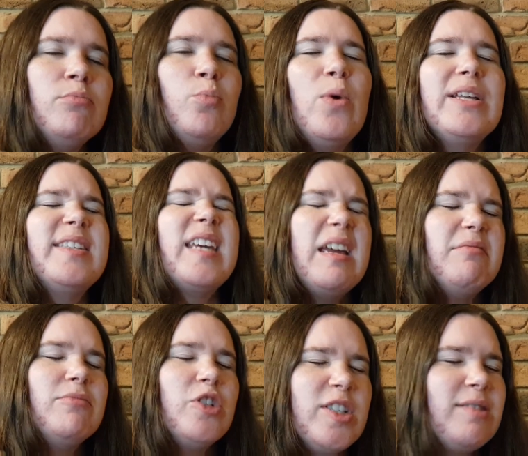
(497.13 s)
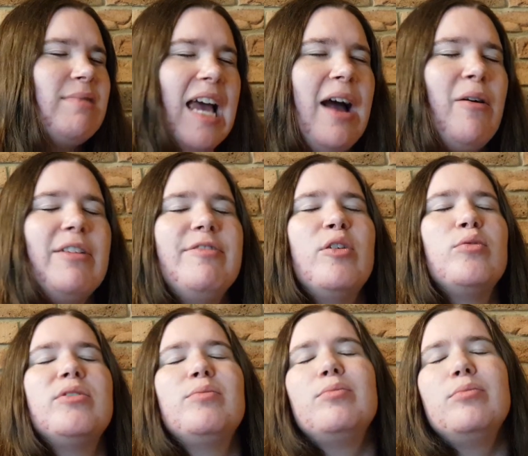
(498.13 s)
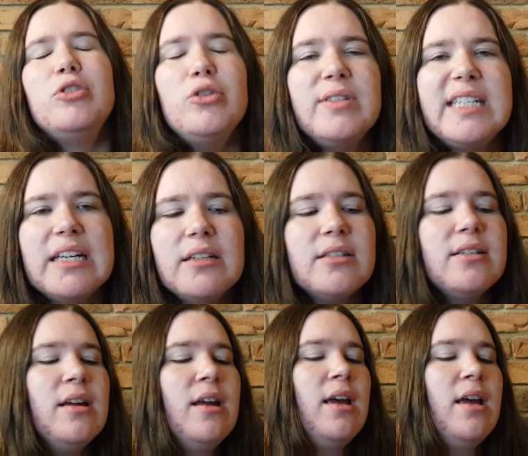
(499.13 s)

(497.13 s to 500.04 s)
Once again, just how I felt using it.